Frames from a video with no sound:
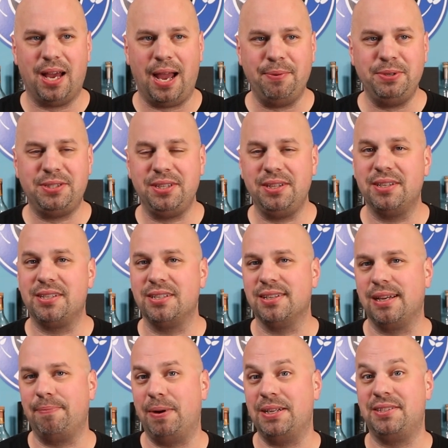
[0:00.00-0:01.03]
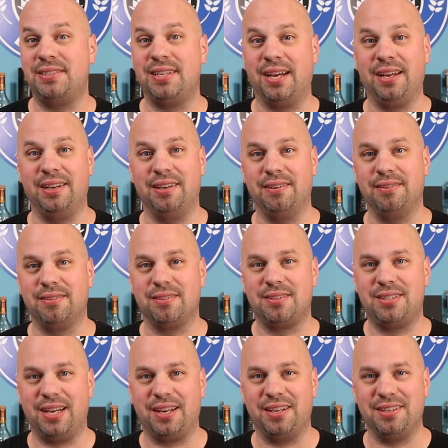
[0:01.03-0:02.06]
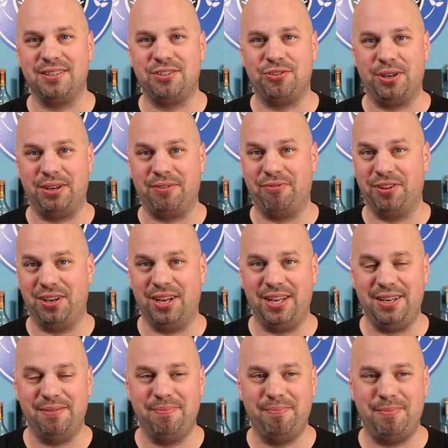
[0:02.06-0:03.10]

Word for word: I would see this as like my second second drink of the night.